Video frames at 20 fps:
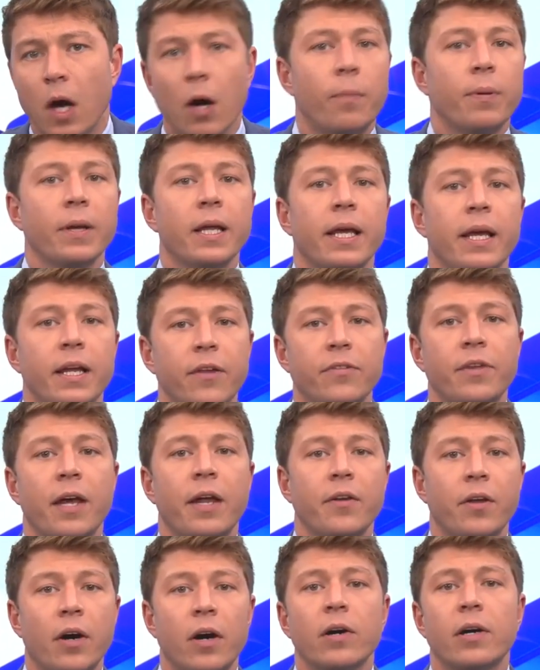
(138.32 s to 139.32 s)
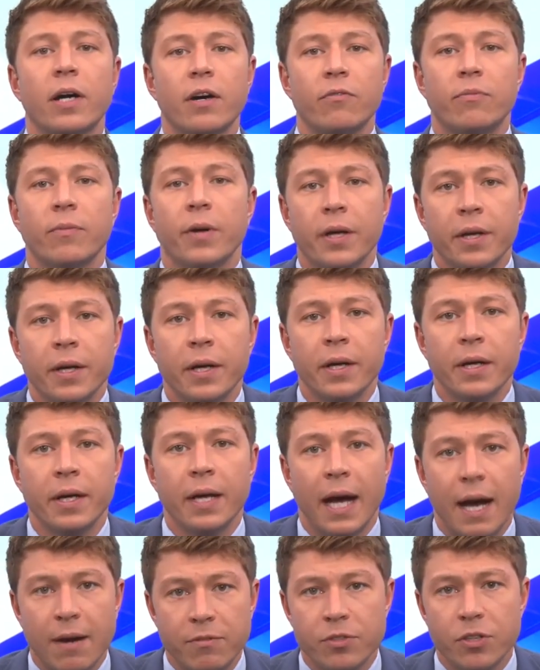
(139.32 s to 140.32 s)
Our police and our government
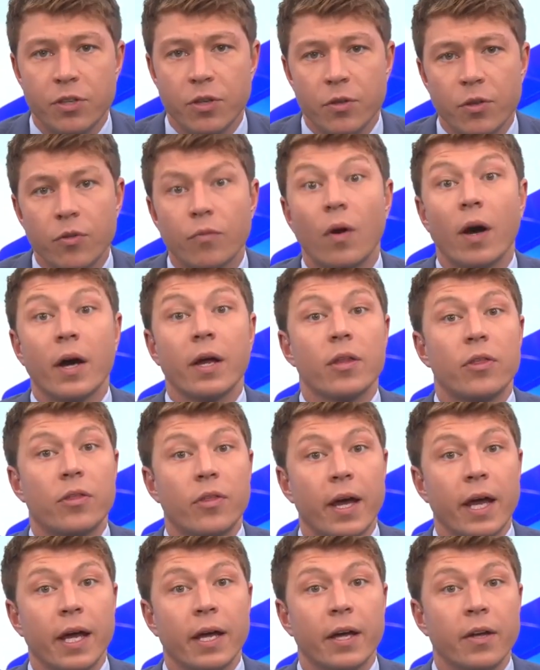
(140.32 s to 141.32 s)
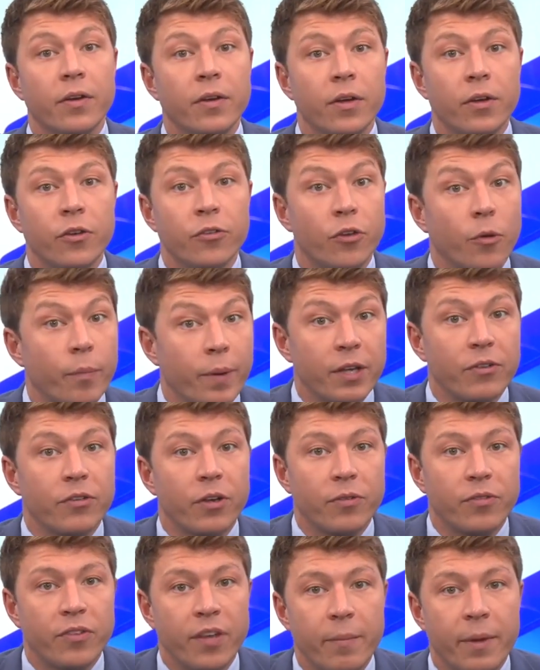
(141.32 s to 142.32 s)
have to do the right thing and stop being
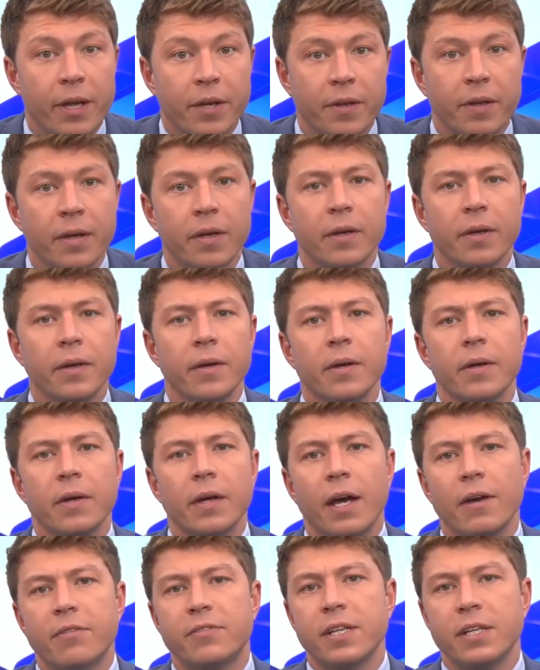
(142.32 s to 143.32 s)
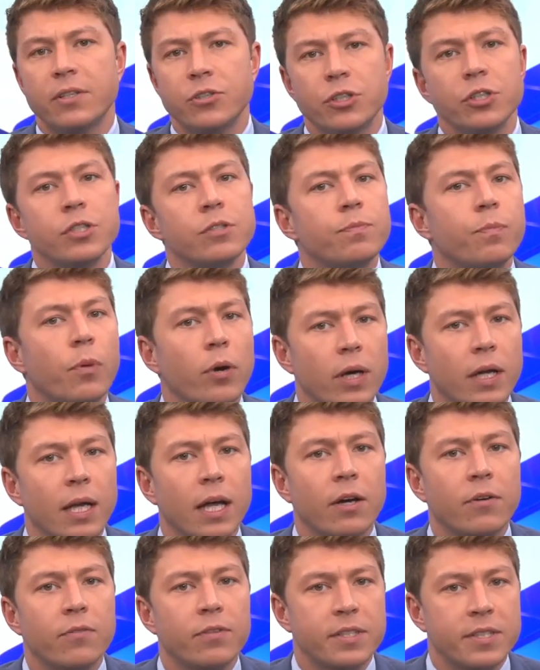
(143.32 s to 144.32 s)
so timid. If tensions boil
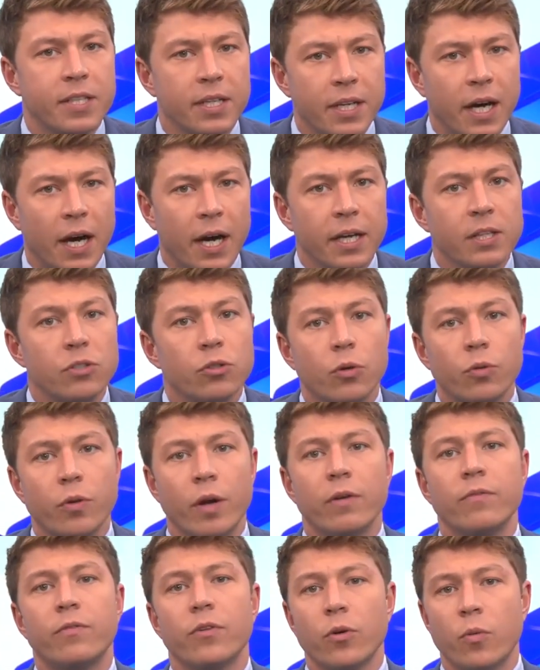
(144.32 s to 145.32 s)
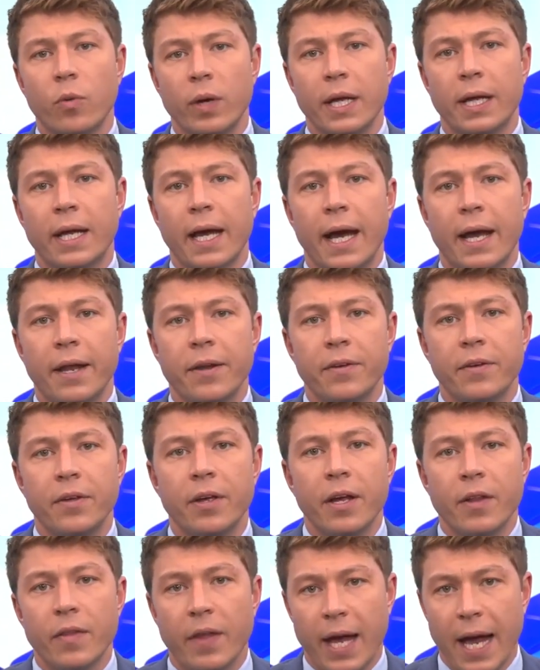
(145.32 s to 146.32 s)
over tonight or over the weekend,
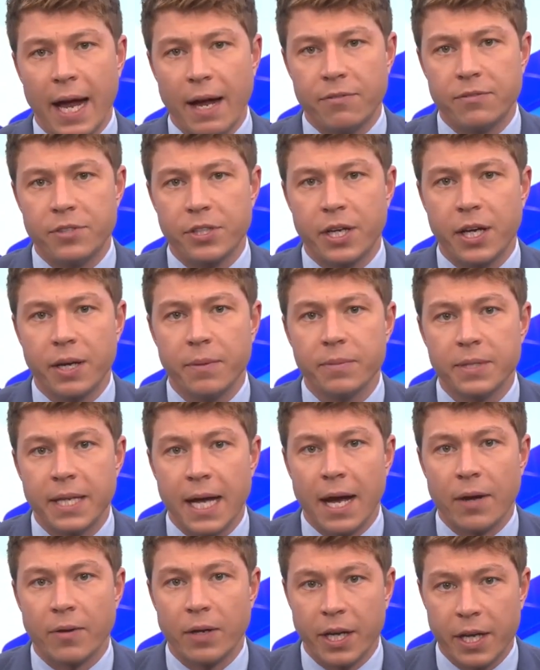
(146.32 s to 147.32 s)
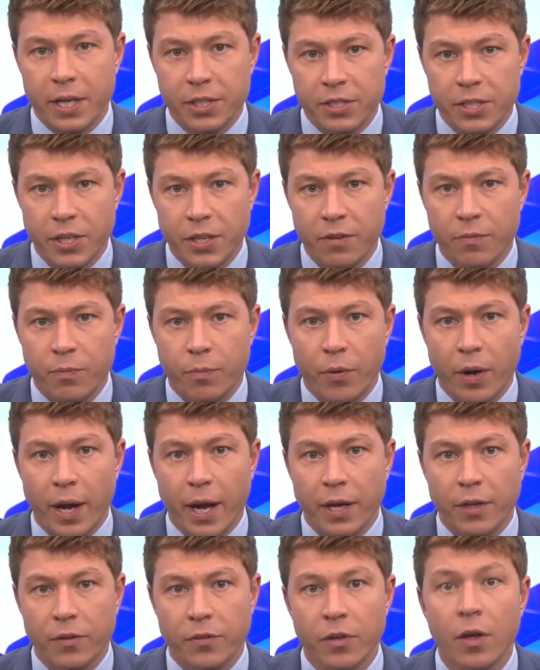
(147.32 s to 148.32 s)
they have to come down like a ton of
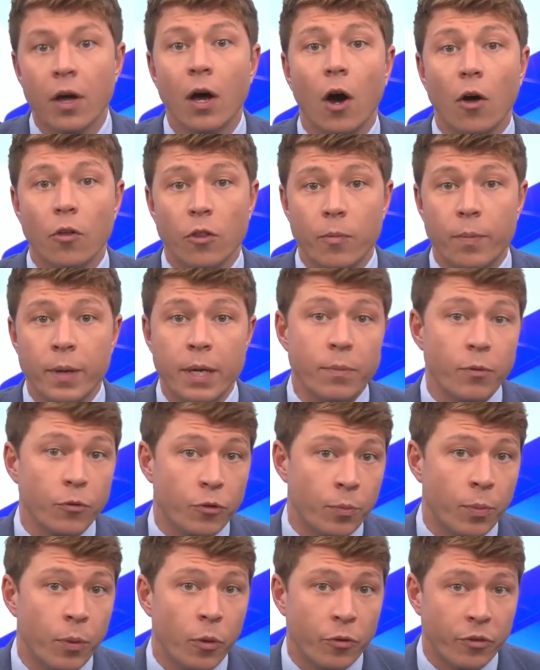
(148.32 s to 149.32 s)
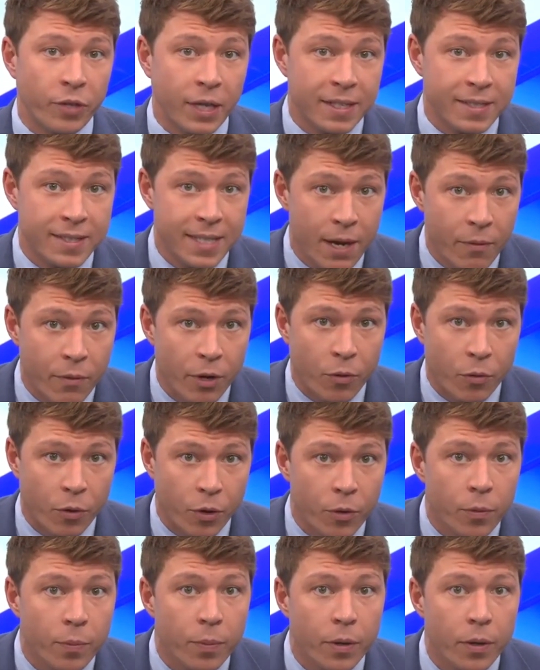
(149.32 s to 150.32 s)
bricks on the people supporting a terror
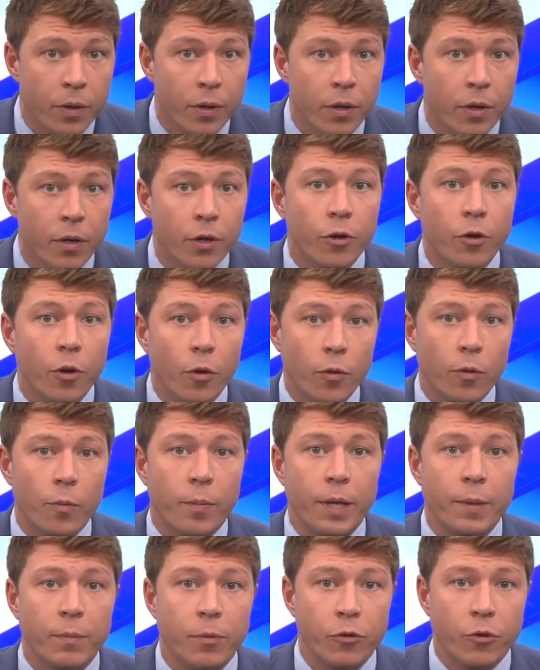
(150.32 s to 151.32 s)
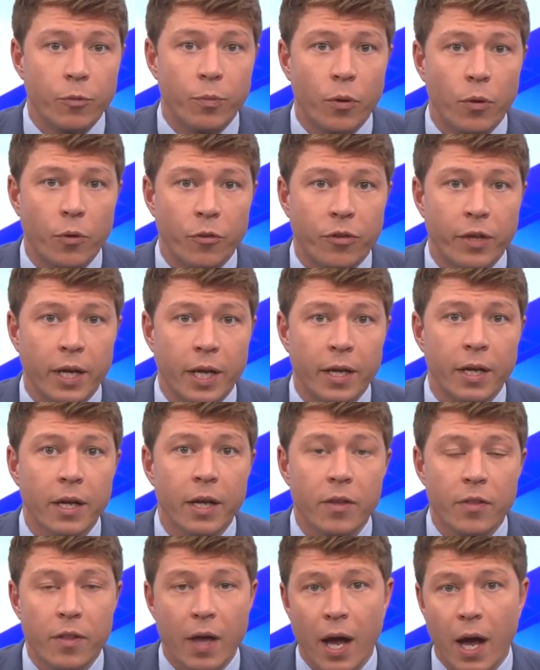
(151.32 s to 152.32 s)
group, not the people supporting
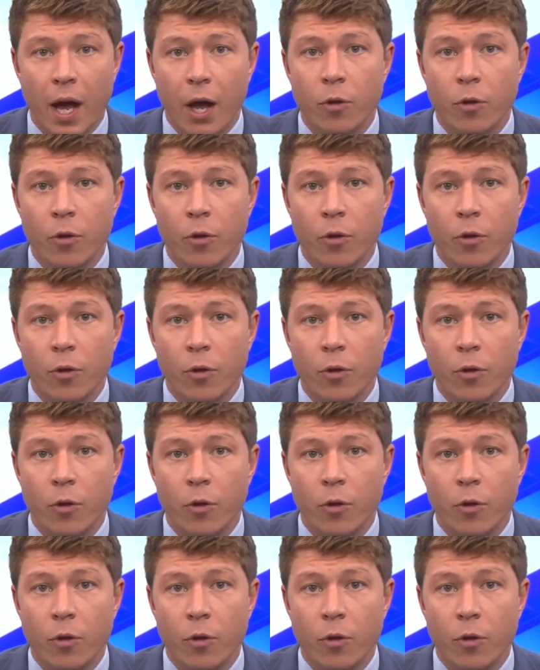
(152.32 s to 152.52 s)
their